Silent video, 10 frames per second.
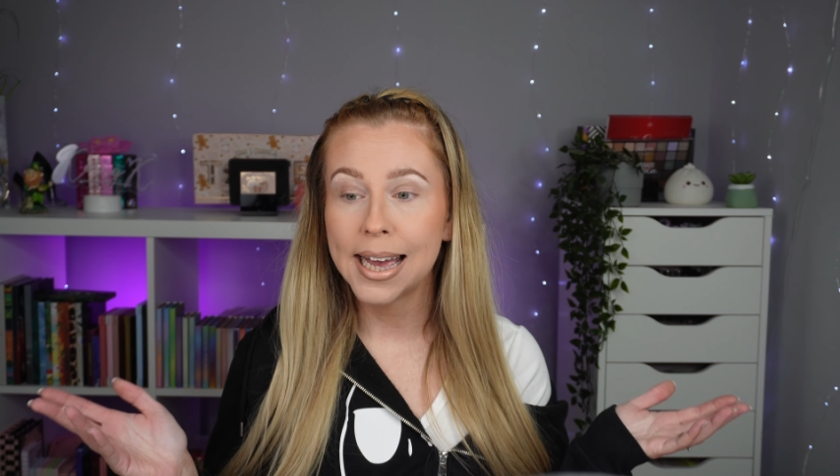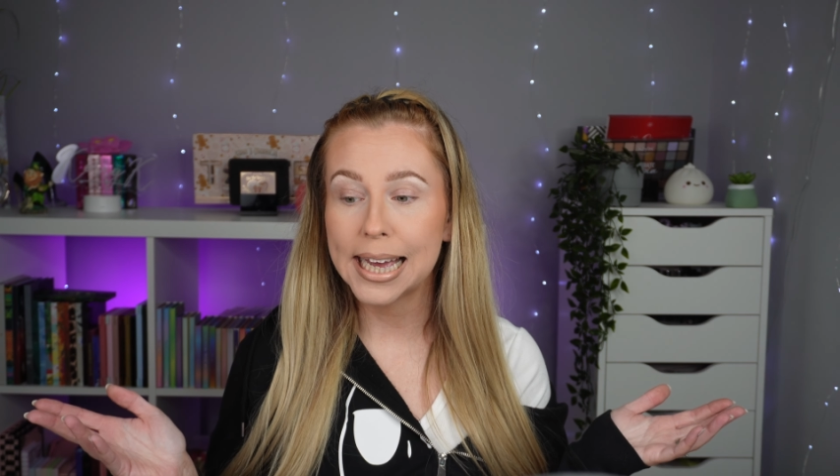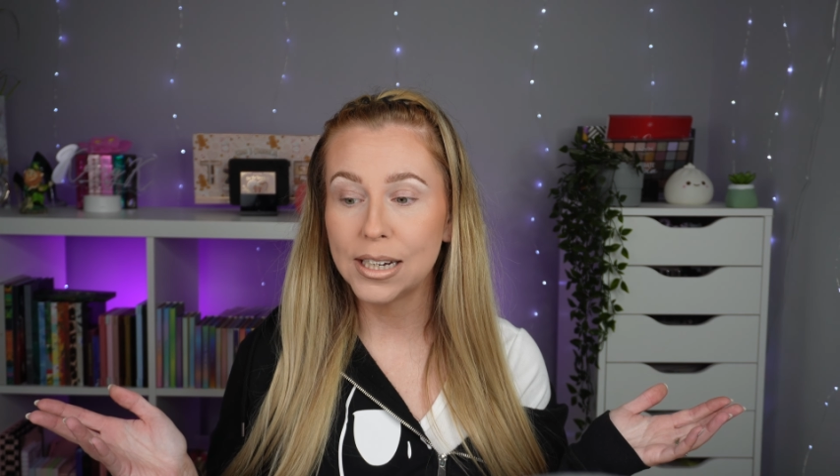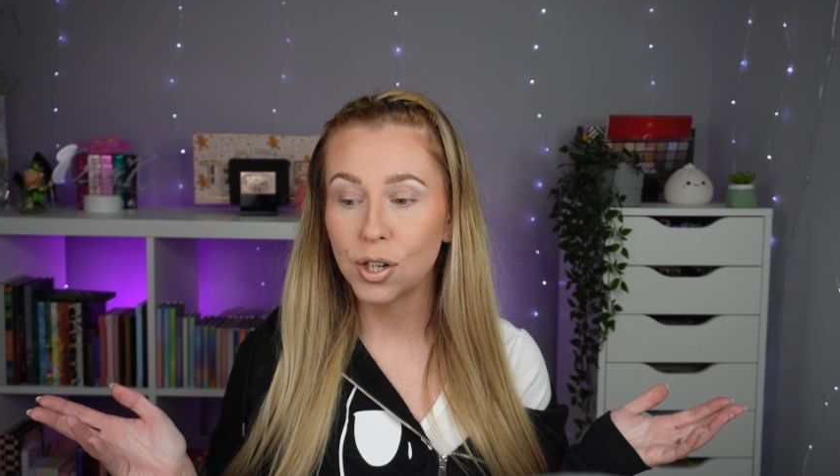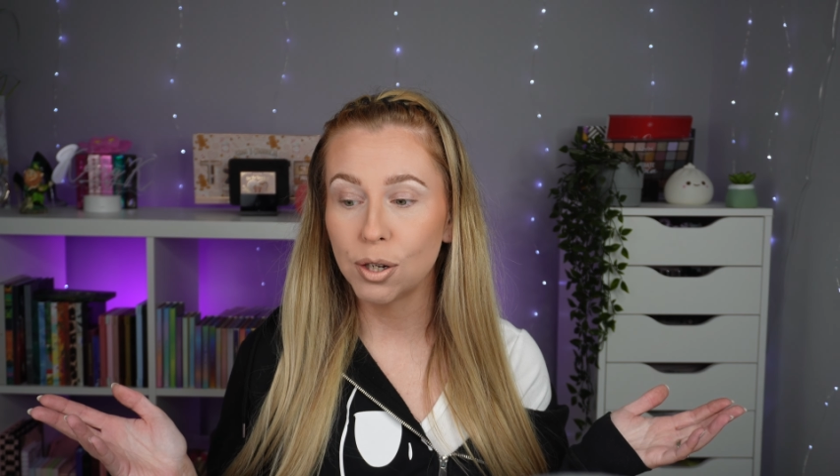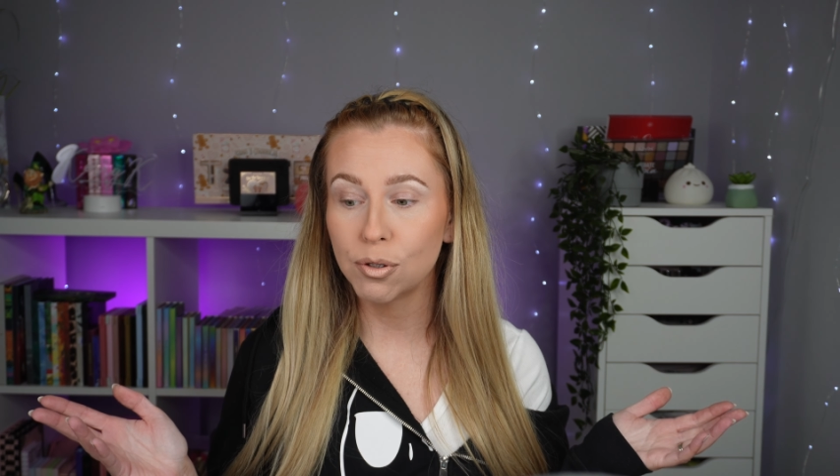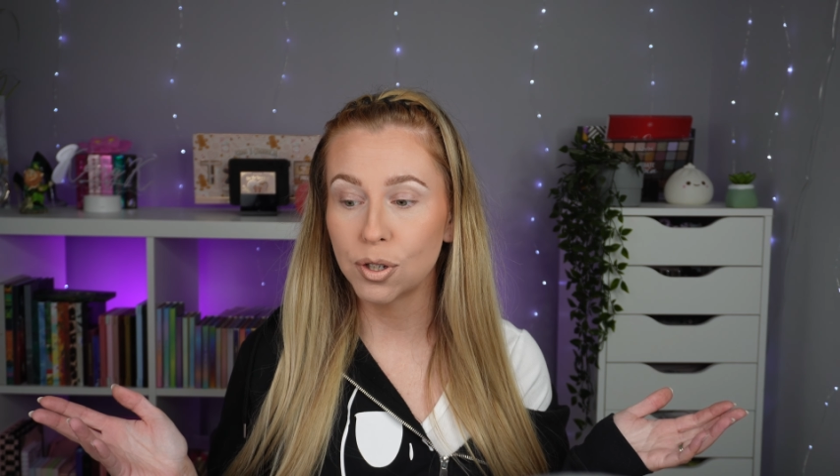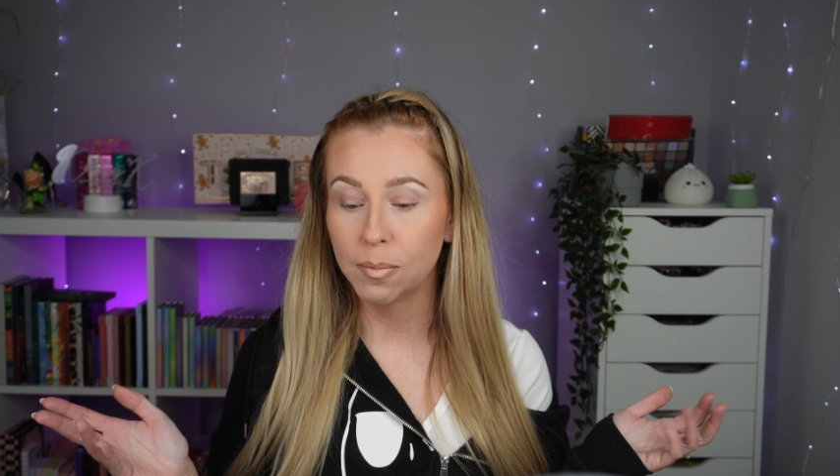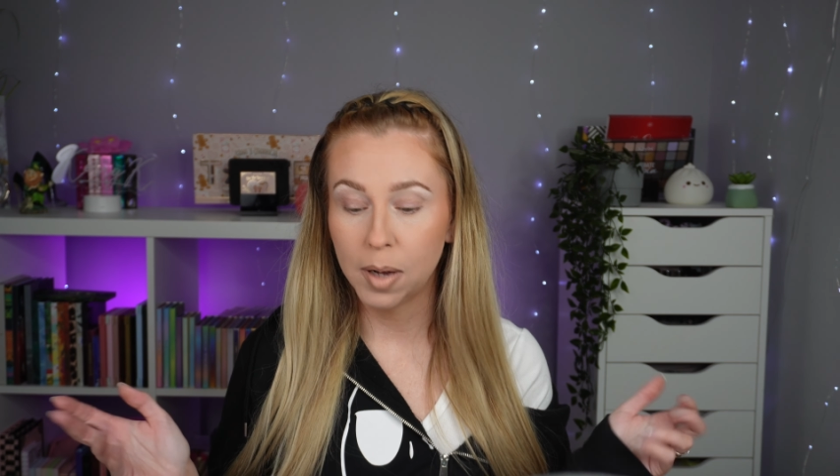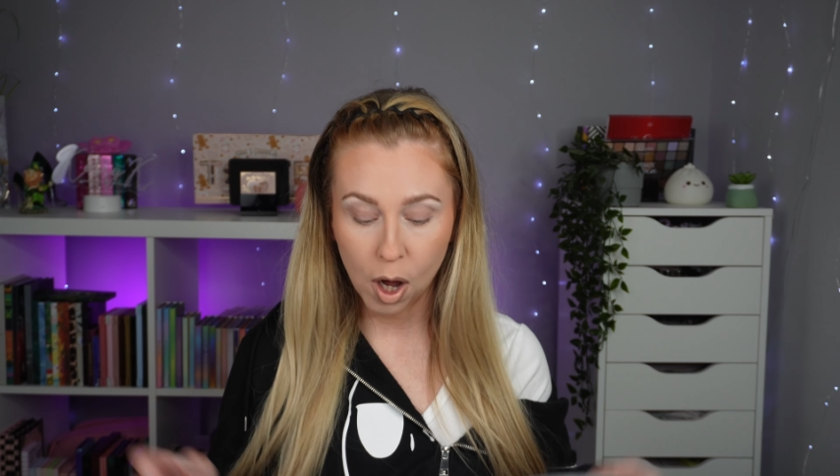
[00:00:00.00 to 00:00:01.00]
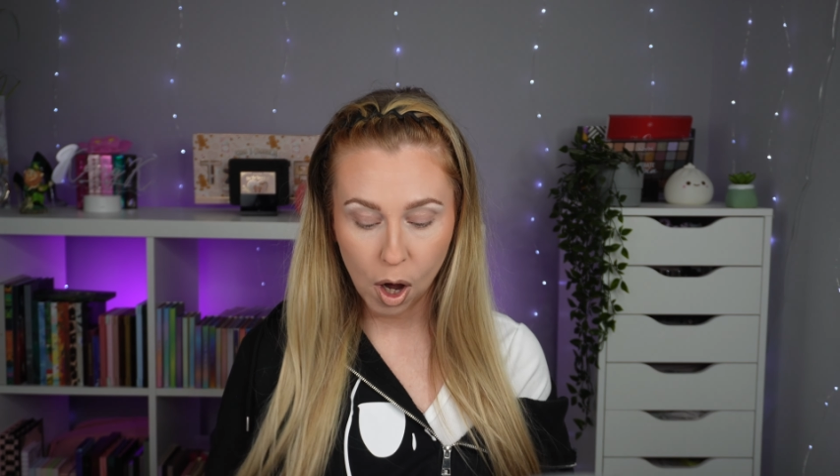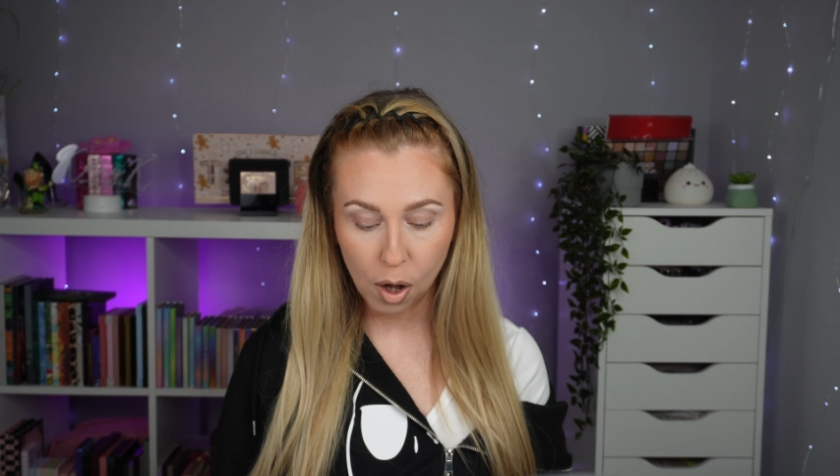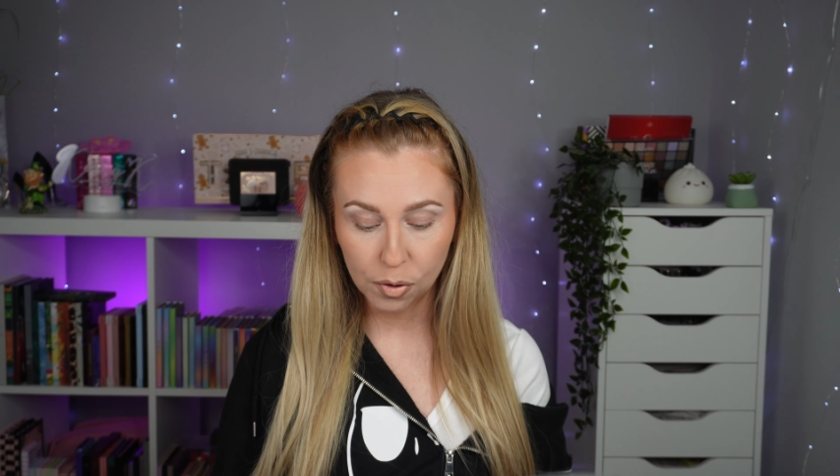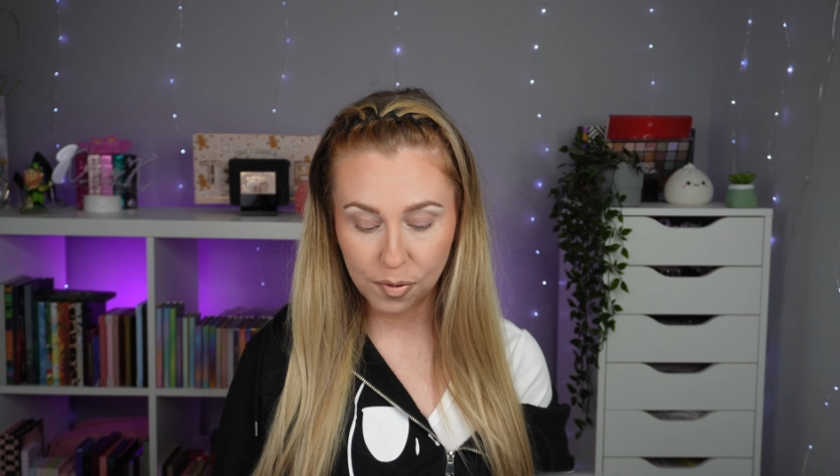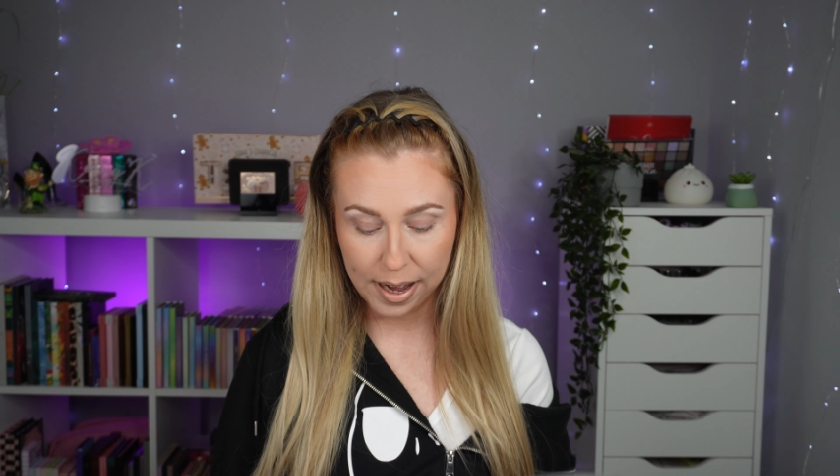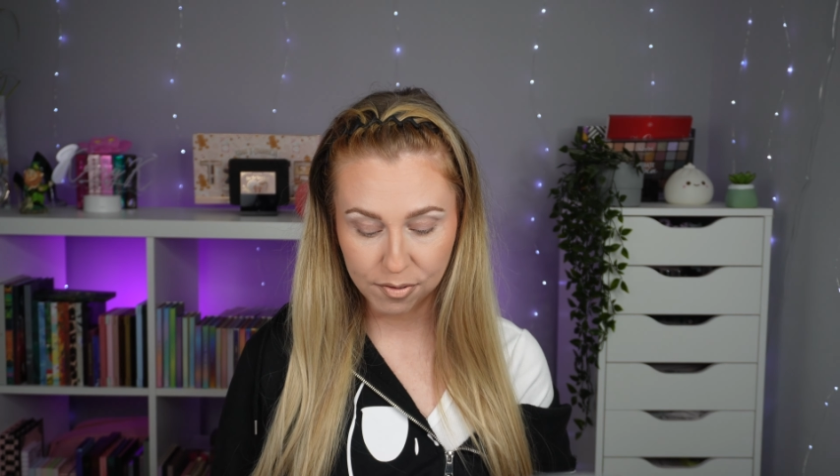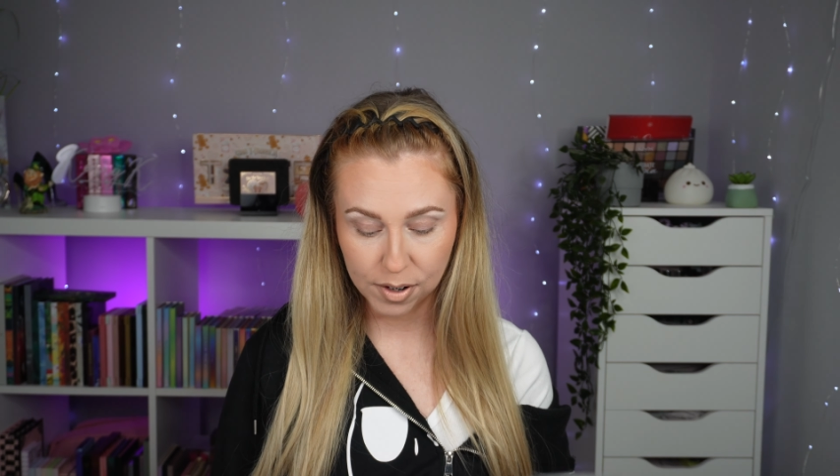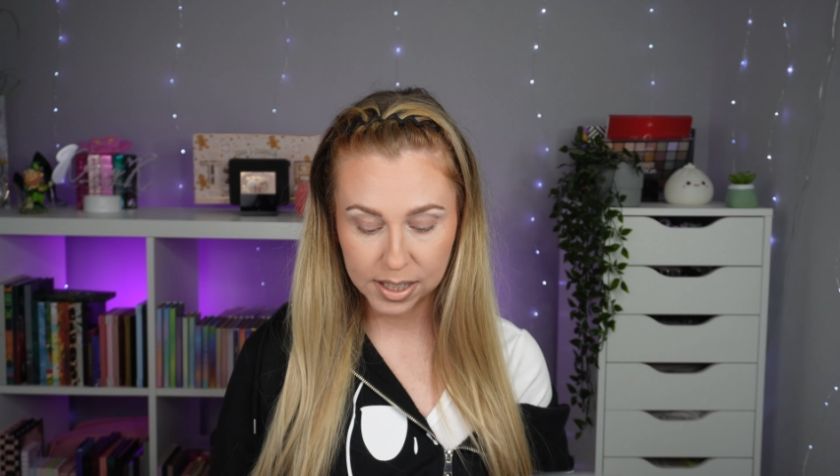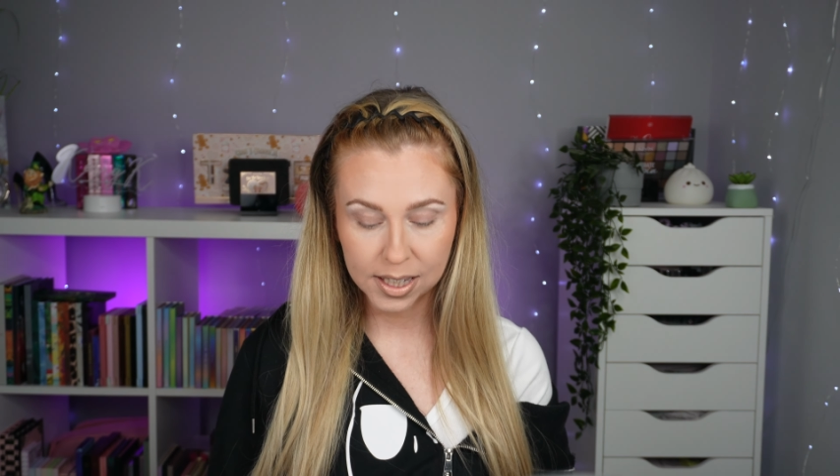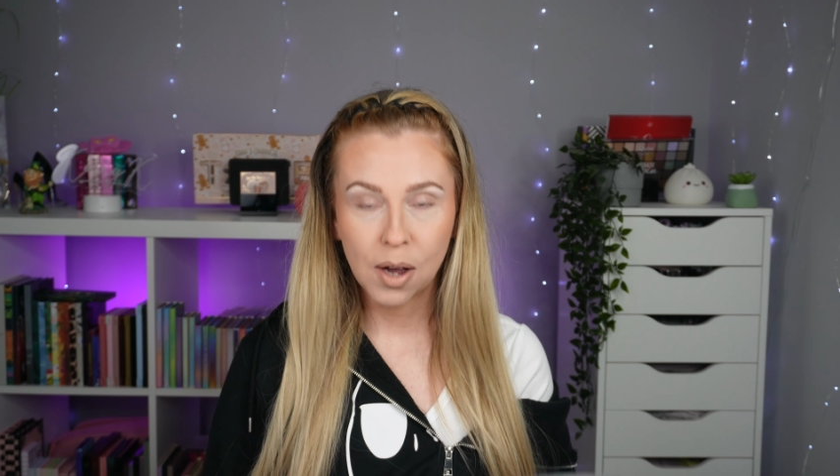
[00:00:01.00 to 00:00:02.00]
into some old
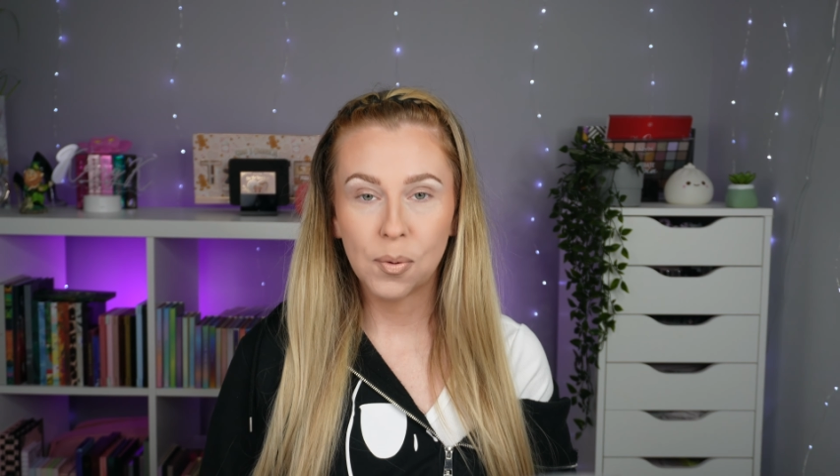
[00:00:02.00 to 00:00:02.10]
favourites.